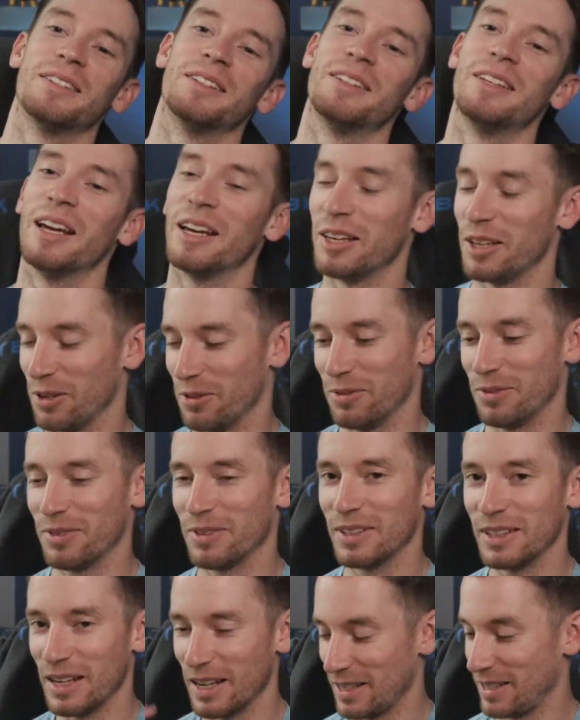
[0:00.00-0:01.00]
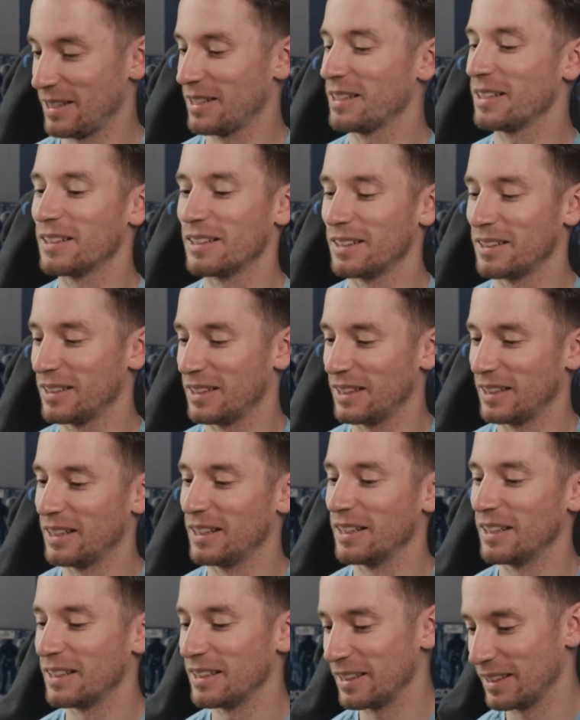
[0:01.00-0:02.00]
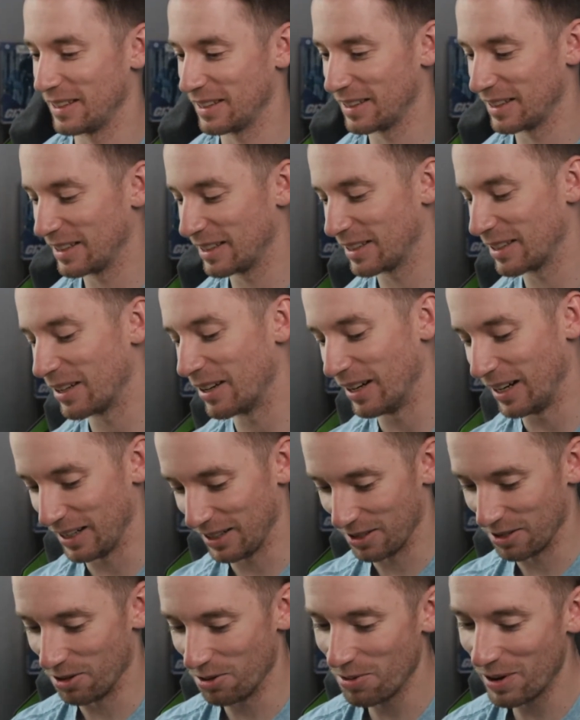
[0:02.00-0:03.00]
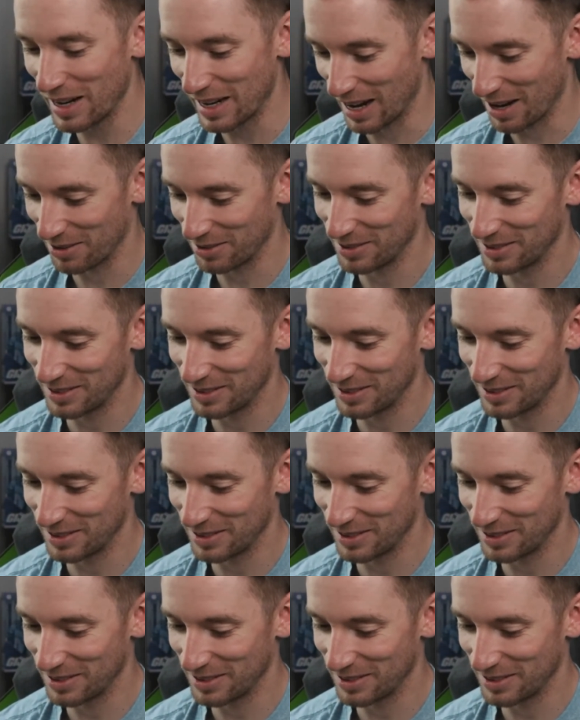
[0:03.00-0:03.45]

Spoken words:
Thank you. Yes. All right, go away now.